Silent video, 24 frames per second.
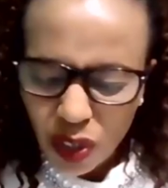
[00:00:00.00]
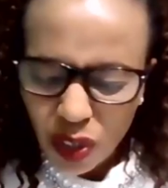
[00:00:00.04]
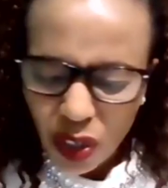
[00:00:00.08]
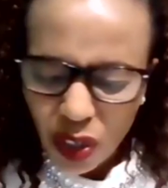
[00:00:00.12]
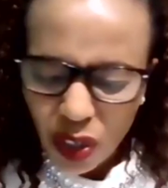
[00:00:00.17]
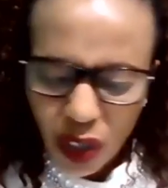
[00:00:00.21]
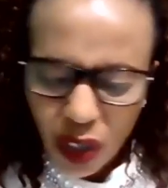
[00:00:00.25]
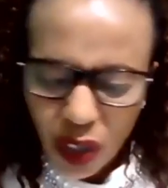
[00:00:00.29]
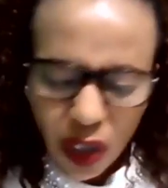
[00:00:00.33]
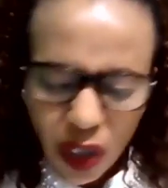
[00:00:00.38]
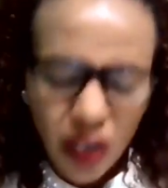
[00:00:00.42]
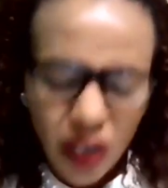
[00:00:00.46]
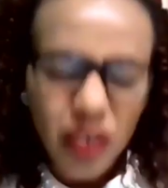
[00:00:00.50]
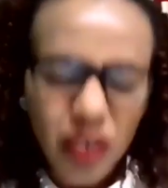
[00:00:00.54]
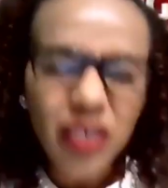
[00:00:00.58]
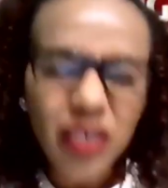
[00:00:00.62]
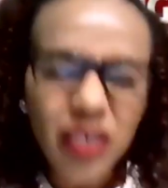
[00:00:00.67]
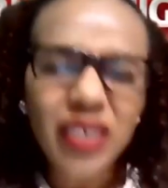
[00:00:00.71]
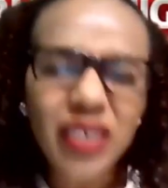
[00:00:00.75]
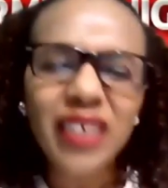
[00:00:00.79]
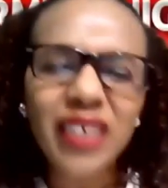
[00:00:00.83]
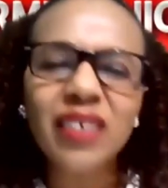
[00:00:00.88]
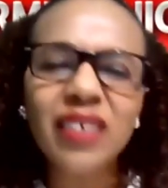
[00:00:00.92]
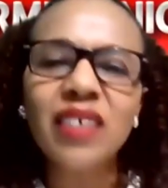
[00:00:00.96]
God,
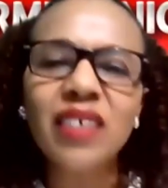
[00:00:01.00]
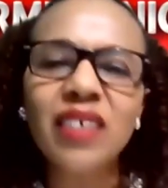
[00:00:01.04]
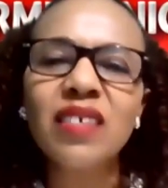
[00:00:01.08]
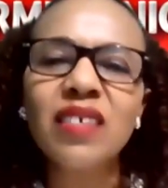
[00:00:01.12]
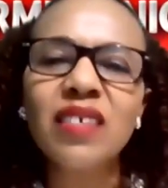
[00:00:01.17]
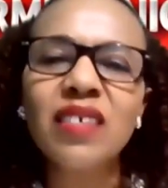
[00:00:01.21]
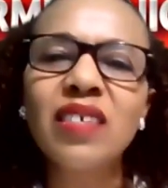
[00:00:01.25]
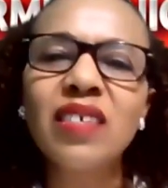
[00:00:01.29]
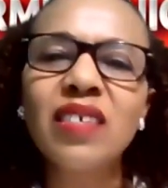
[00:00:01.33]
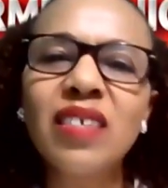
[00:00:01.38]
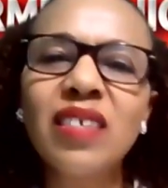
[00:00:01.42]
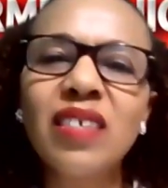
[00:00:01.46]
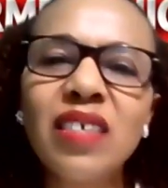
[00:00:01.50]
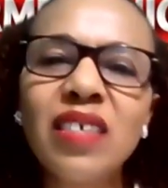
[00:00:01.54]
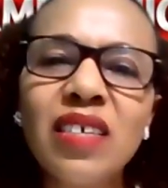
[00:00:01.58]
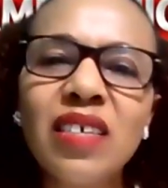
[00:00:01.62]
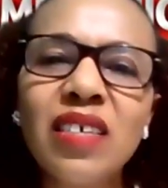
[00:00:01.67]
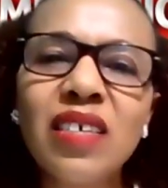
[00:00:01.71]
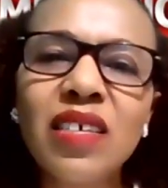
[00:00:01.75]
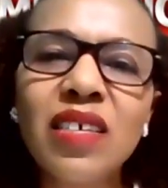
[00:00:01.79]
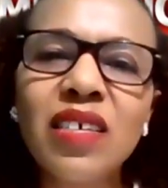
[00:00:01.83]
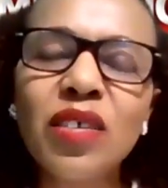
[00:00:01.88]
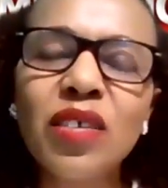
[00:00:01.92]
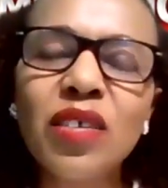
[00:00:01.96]
let us
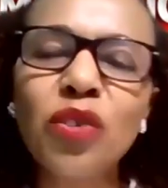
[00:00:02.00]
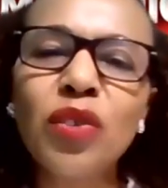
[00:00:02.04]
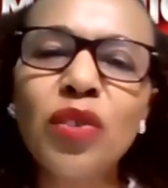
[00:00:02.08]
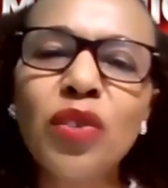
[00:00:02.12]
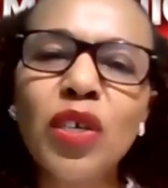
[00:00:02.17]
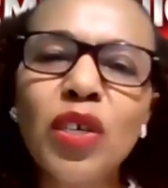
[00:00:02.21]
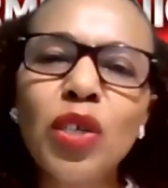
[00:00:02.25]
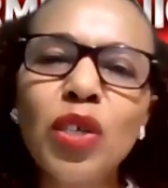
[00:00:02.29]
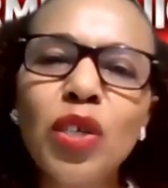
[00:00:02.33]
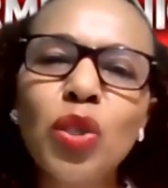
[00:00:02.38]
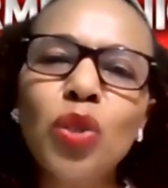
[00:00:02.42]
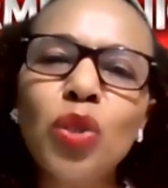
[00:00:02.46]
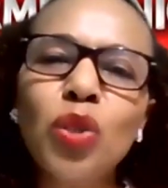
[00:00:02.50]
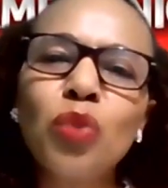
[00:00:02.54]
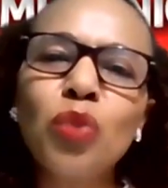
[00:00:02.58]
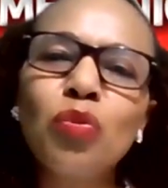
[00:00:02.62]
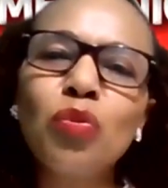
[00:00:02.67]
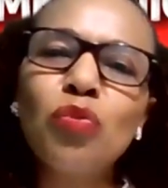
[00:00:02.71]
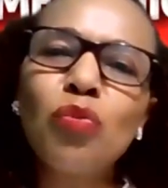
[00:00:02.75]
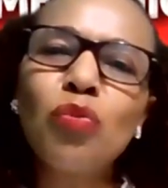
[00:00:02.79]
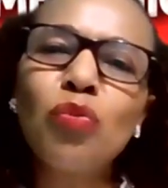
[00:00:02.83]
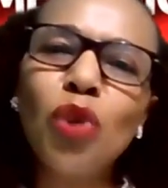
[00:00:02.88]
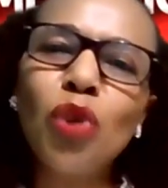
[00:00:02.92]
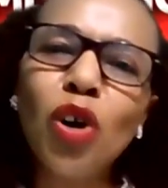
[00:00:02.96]
seize this
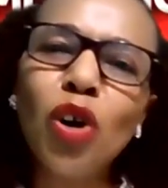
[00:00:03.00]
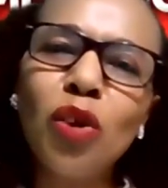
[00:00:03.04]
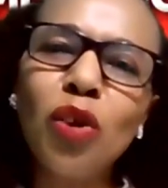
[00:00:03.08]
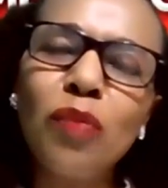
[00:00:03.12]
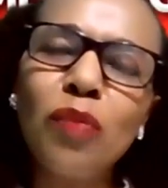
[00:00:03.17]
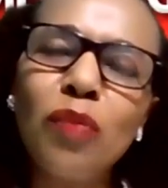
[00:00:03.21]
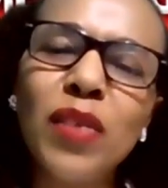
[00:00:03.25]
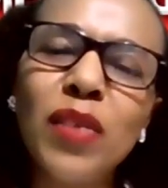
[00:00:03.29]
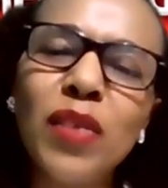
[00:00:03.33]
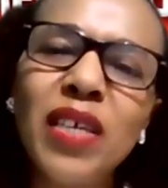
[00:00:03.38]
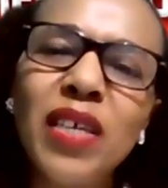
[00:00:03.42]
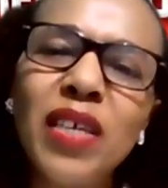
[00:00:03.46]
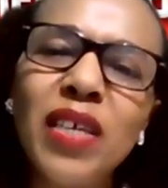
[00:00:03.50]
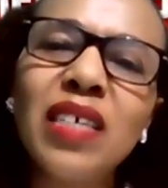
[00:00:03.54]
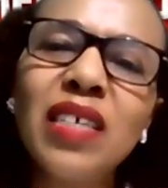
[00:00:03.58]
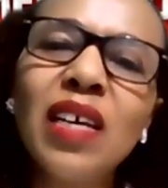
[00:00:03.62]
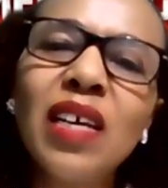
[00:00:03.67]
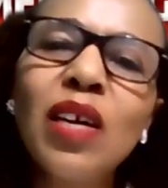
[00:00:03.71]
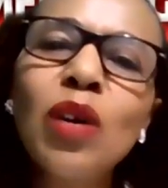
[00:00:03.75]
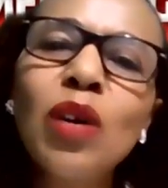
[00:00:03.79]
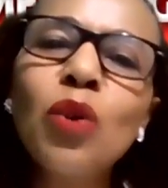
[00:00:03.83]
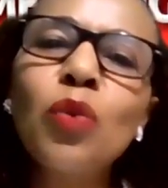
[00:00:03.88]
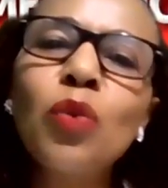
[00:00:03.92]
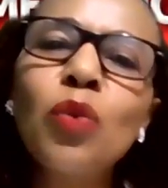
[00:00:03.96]
moment
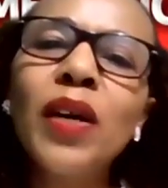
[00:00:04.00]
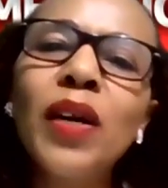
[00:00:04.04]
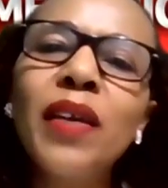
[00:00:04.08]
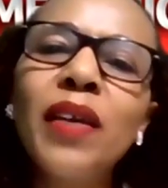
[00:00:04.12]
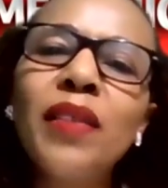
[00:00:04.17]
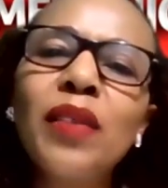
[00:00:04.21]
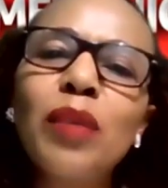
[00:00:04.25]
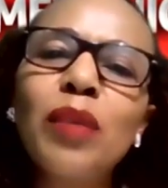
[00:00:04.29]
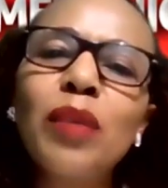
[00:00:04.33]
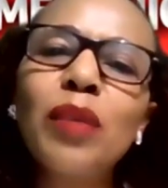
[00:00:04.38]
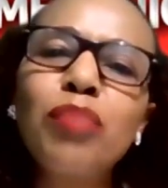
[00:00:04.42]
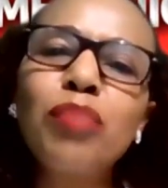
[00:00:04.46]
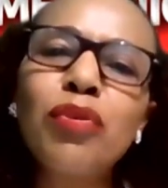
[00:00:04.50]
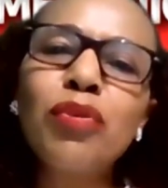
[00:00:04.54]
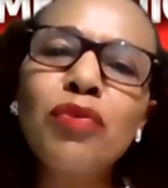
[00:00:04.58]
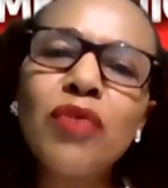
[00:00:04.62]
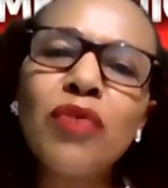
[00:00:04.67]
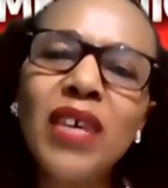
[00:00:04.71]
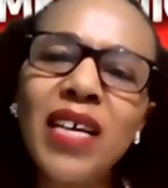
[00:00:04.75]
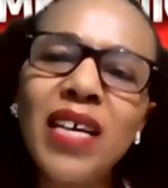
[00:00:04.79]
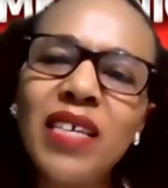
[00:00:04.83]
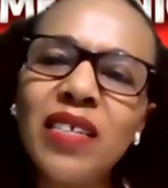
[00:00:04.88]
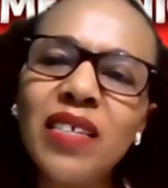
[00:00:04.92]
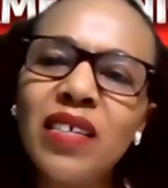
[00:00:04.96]
when the
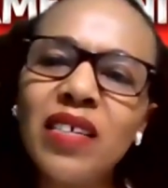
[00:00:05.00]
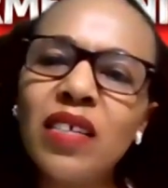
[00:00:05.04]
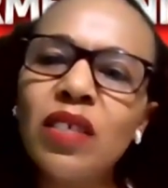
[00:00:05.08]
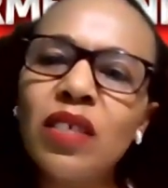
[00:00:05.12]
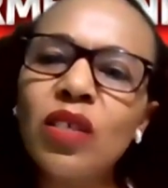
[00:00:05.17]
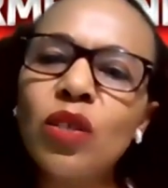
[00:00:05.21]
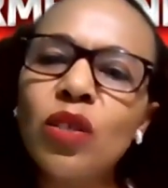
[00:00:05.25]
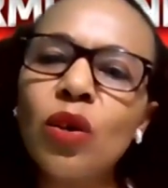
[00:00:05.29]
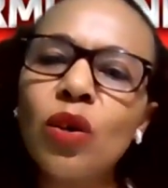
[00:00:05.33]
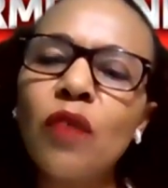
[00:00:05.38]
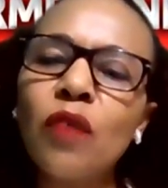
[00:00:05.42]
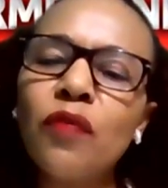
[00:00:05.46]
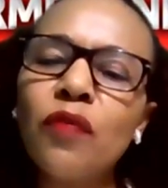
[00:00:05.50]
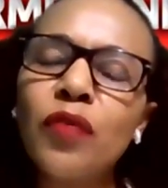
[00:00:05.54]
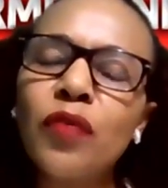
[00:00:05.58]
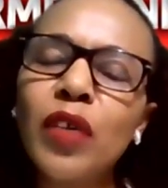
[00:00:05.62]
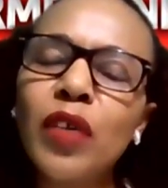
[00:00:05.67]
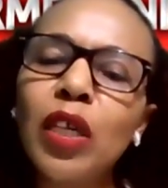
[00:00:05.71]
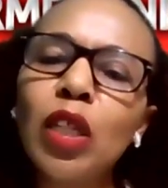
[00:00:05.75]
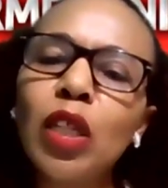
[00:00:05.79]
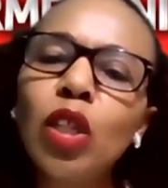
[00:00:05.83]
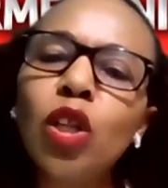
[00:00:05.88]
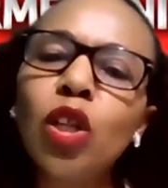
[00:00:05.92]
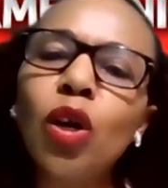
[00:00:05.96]
presence of
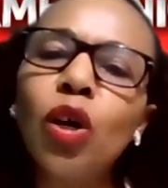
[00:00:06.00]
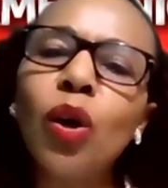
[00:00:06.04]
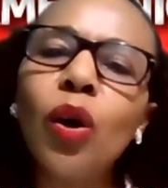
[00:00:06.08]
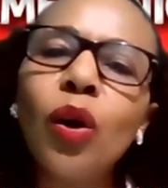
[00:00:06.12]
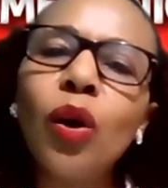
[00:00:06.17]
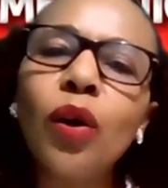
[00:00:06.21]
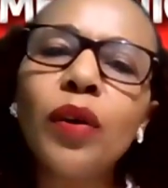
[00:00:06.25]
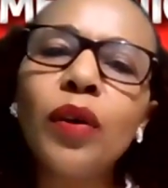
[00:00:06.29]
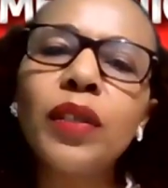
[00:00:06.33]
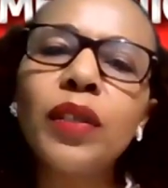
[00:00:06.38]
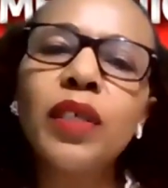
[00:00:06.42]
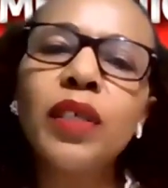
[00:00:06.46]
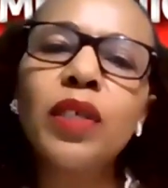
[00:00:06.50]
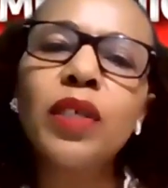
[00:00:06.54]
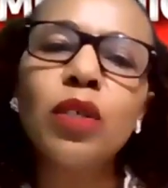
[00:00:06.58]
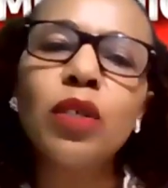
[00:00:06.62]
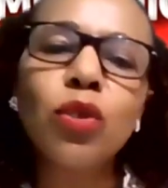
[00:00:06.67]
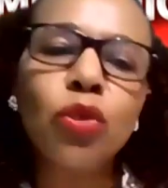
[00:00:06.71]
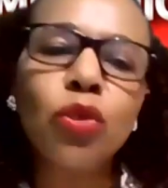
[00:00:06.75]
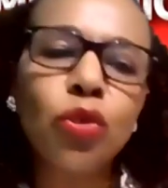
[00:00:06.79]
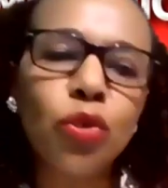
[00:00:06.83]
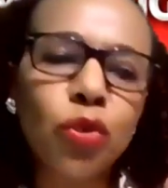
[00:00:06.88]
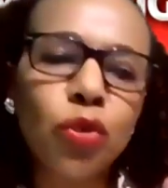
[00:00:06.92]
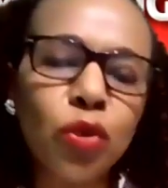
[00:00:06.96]
the Lord
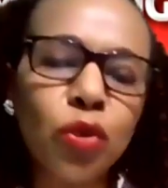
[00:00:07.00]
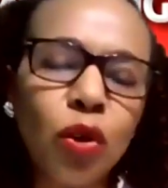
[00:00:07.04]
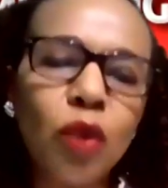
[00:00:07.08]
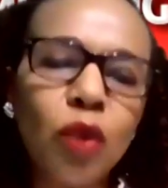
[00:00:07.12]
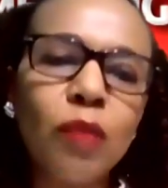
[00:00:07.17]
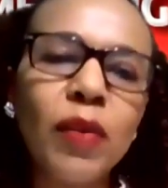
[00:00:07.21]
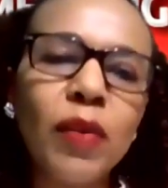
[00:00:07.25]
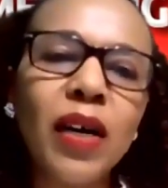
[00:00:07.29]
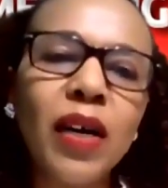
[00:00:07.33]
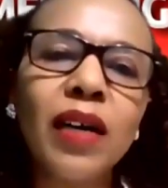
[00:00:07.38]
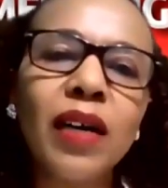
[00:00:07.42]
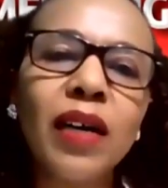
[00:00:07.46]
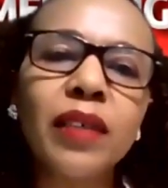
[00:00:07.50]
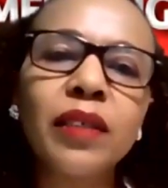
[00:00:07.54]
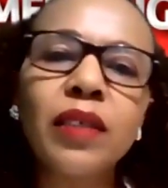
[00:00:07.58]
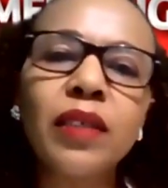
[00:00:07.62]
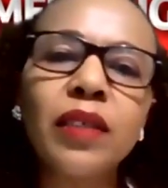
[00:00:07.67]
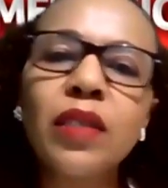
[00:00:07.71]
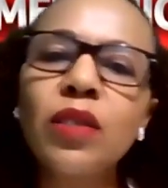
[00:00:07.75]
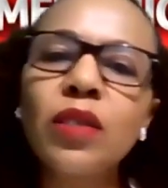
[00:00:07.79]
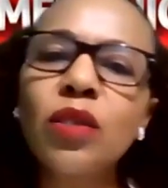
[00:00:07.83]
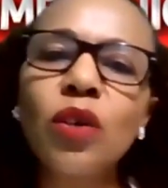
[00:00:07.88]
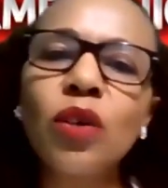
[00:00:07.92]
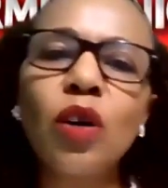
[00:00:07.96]
is so much.
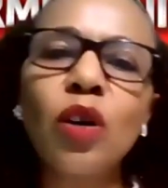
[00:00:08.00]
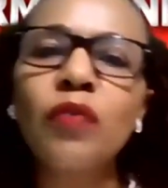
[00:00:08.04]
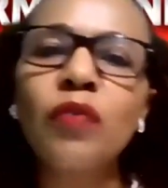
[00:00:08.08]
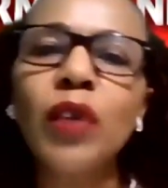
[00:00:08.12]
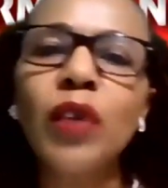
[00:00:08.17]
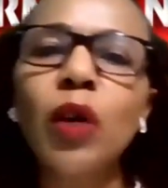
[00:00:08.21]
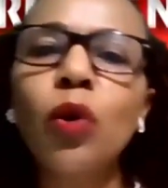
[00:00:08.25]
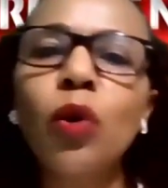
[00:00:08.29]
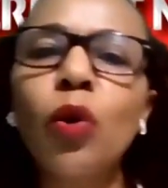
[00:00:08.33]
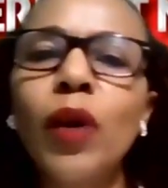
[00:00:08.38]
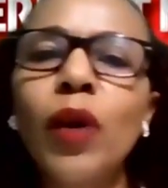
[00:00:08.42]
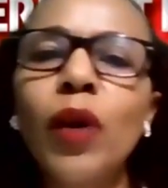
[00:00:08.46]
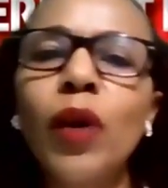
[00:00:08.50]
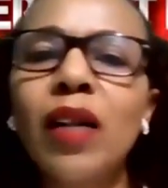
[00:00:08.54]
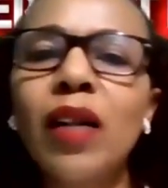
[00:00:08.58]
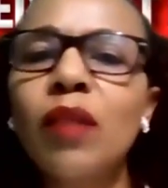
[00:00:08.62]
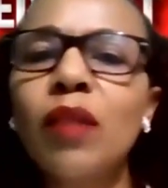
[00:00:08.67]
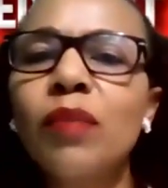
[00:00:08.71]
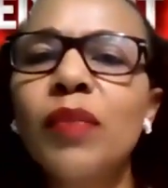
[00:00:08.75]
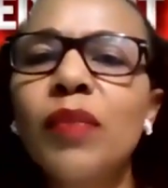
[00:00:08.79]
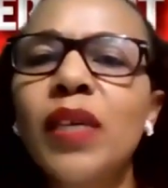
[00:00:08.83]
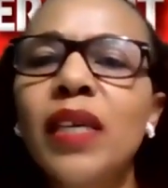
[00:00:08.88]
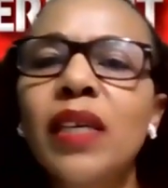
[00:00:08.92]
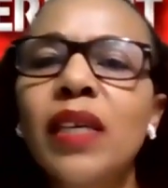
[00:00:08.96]
It's
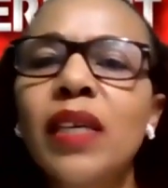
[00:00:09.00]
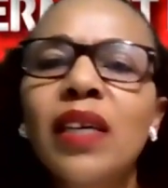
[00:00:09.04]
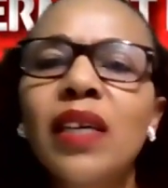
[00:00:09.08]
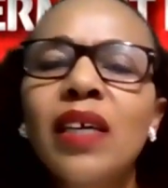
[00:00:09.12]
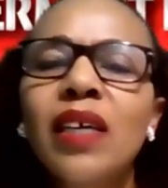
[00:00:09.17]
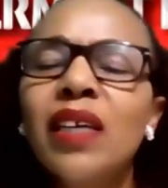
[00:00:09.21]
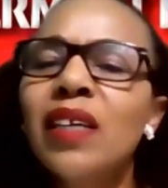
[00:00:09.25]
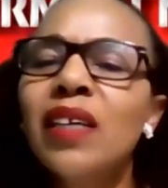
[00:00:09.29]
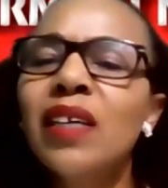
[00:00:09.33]
overwhelming.